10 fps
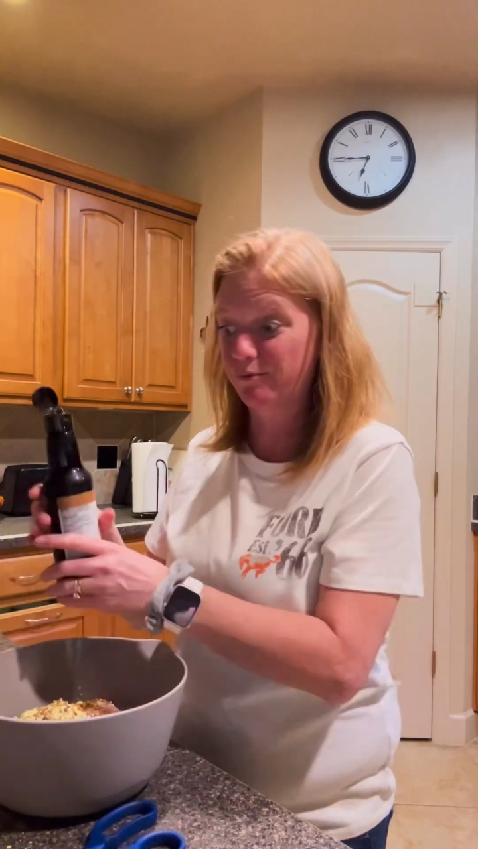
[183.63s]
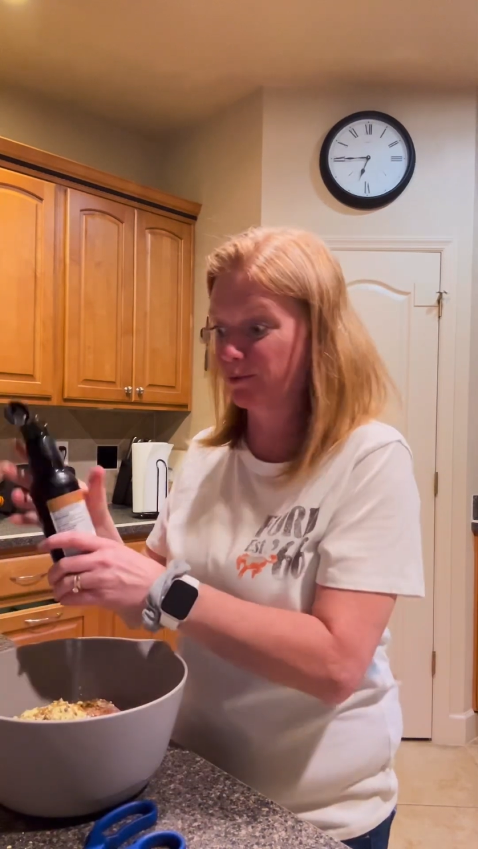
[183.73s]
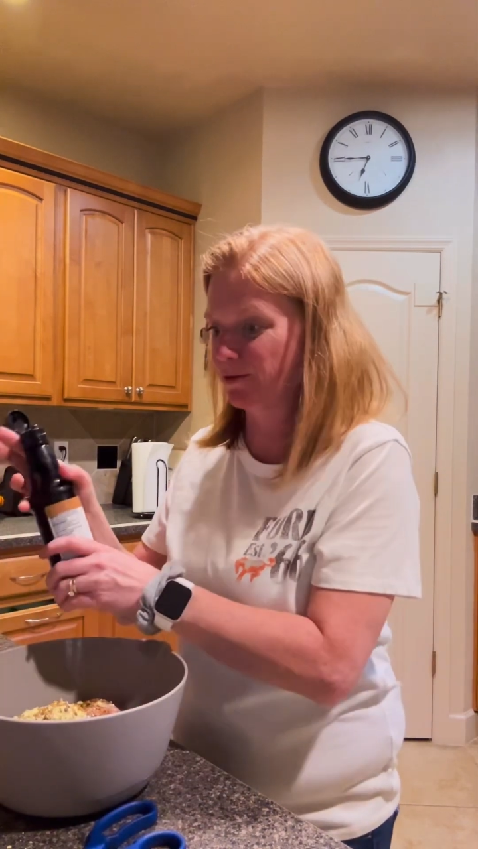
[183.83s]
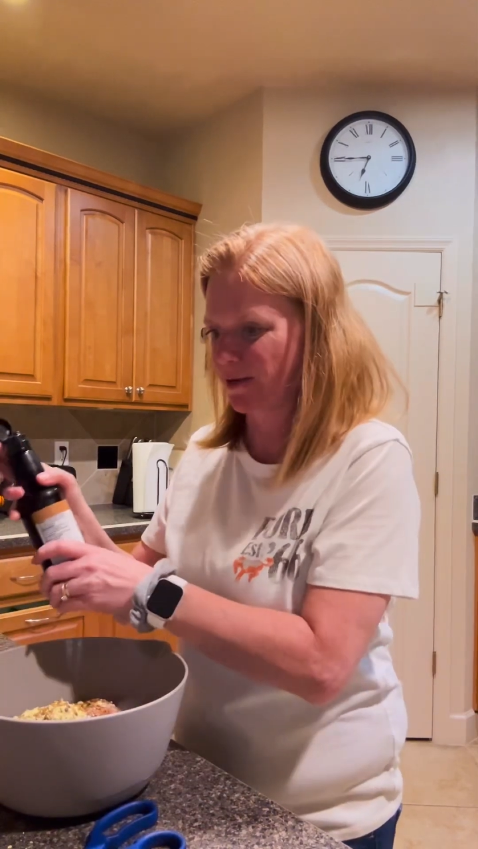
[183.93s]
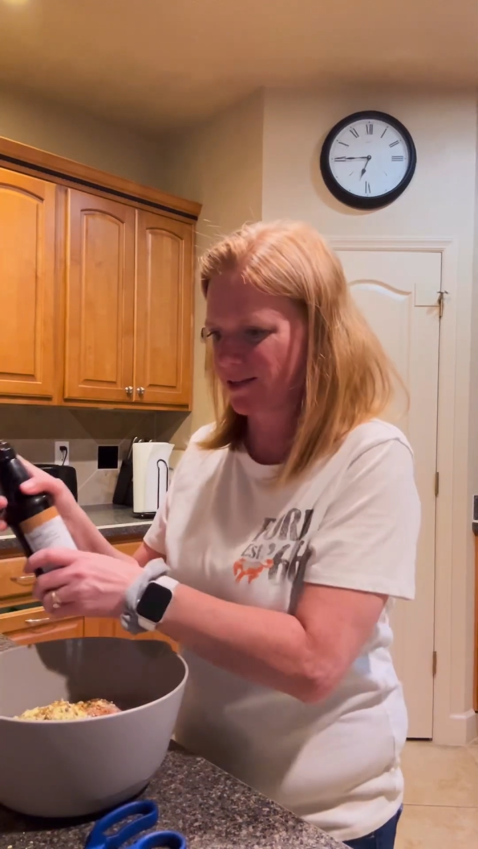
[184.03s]

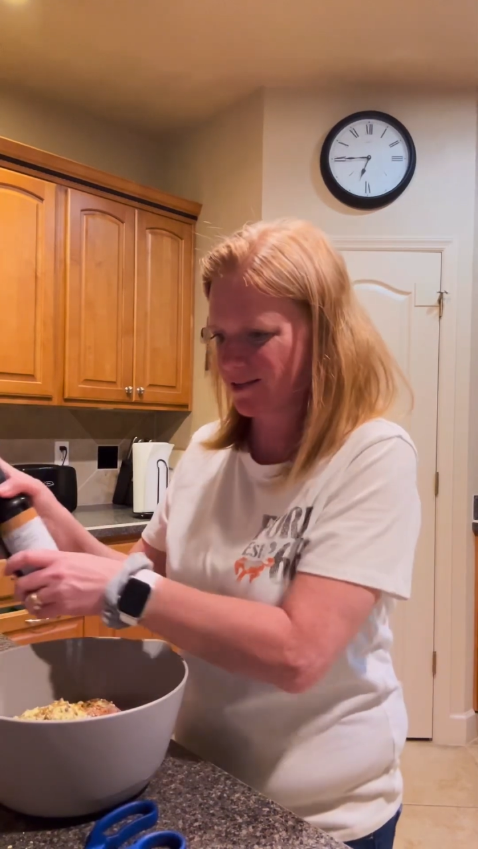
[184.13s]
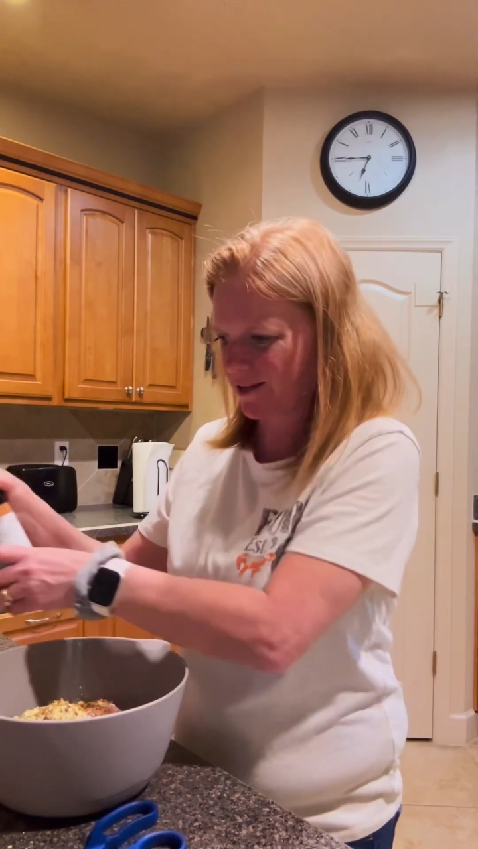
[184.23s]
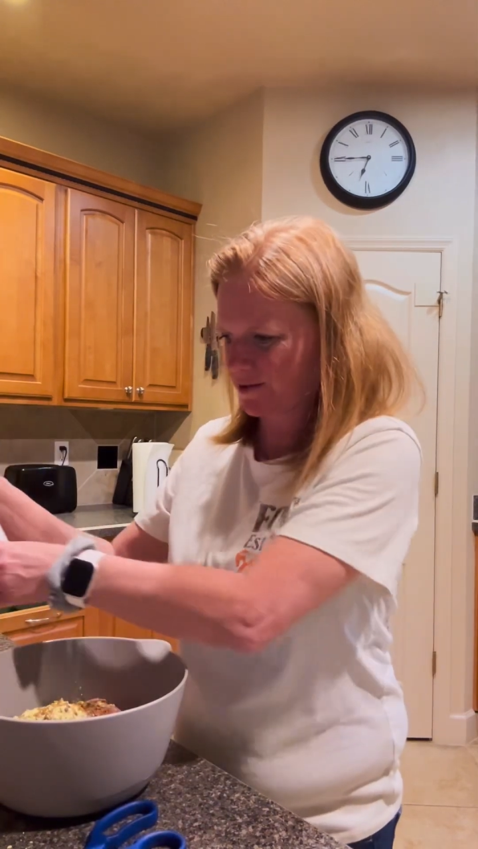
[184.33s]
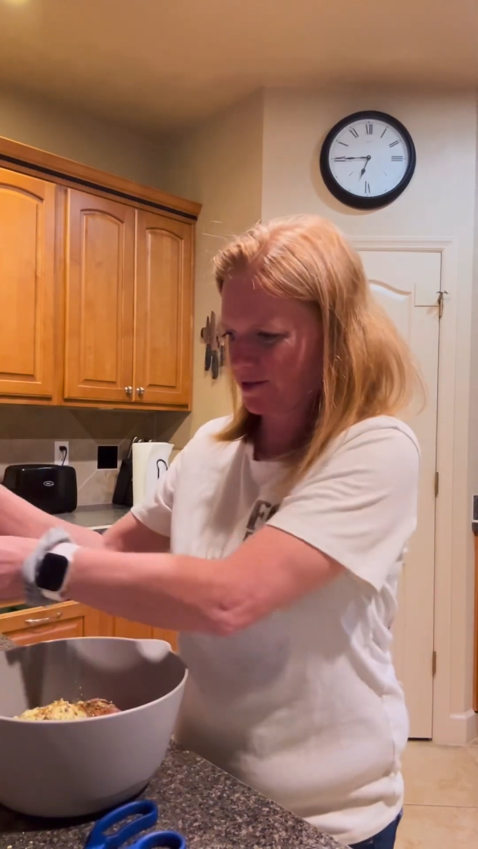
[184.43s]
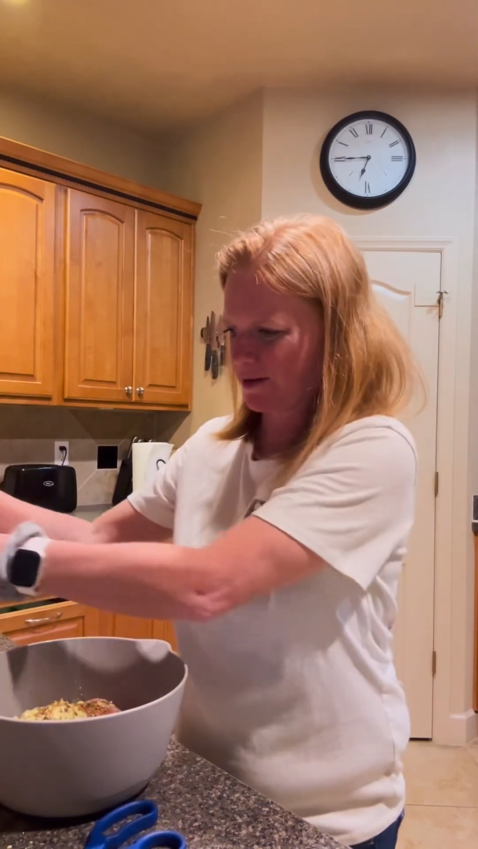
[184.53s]
Believe me, I said
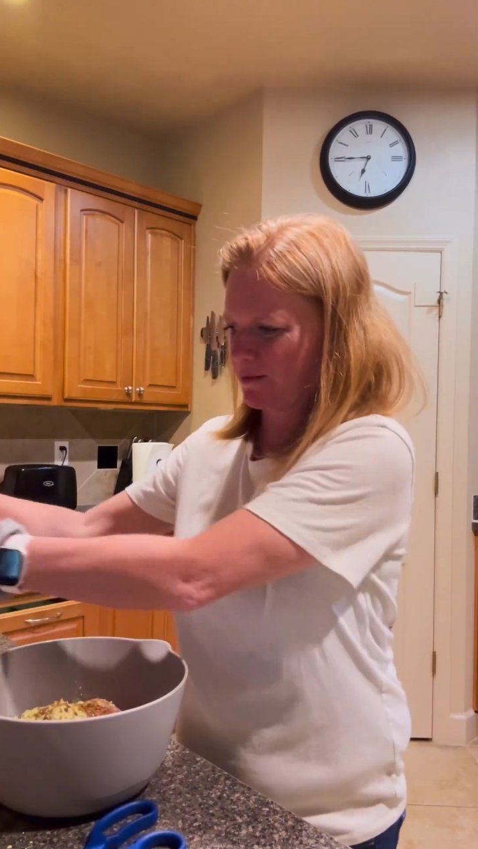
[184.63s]
it was gonna